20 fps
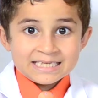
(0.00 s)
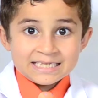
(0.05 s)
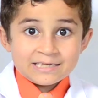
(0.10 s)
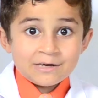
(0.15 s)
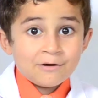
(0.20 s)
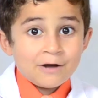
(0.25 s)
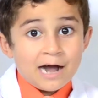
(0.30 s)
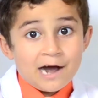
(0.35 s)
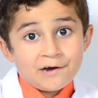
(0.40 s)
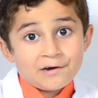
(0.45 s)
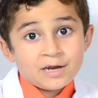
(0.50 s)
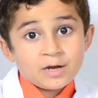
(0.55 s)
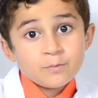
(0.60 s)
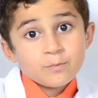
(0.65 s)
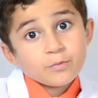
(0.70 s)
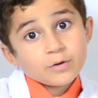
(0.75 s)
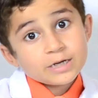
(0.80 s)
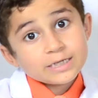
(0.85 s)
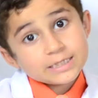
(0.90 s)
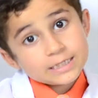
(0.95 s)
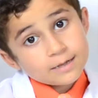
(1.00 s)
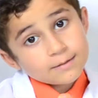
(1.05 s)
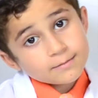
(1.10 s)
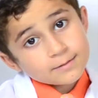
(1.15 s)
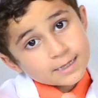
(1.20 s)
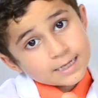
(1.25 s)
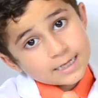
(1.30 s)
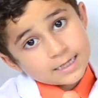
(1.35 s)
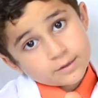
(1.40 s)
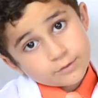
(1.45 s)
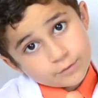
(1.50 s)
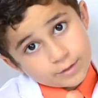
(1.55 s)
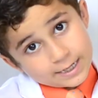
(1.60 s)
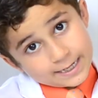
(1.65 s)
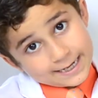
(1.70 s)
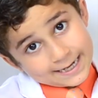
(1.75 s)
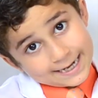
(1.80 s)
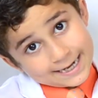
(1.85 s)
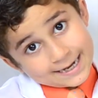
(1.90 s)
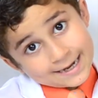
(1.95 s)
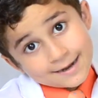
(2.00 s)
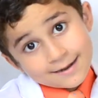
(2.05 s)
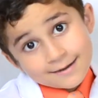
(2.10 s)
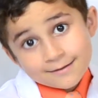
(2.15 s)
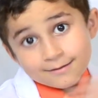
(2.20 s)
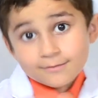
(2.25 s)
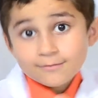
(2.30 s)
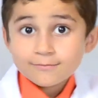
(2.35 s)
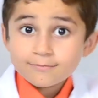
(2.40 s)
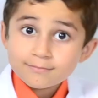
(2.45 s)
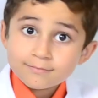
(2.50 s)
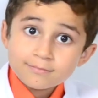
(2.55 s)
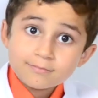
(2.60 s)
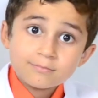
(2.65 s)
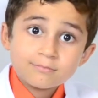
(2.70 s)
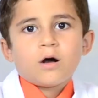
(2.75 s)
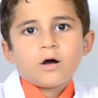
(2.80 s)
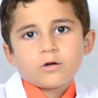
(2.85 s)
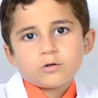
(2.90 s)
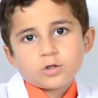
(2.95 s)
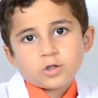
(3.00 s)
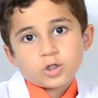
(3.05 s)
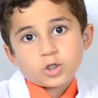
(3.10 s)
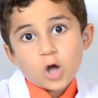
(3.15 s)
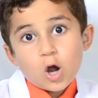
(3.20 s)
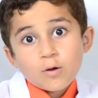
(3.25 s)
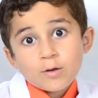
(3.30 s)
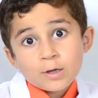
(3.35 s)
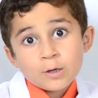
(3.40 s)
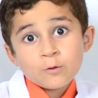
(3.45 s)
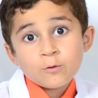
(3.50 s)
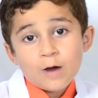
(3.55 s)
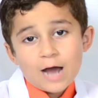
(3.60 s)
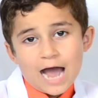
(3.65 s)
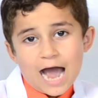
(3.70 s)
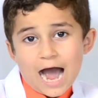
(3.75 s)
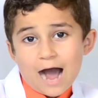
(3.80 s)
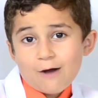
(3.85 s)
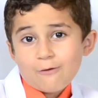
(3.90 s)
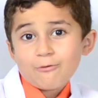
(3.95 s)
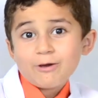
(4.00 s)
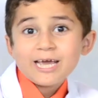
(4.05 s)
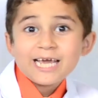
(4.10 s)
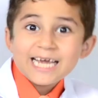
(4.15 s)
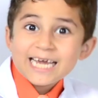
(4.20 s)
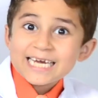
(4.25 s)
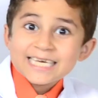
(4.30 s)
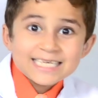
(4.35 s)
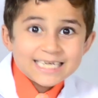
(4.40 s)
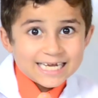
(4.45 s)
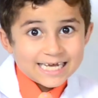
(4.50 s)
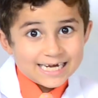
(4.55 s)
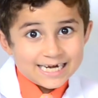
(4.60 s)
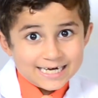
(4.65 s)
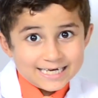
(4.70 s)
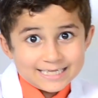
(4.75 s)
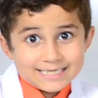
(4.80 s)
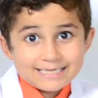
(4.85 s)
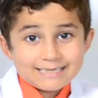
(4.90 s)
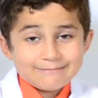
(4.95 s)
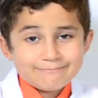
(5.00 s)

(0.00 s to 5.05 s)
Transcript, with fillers: So how do you print something in 3D? I'll show you how easy it is.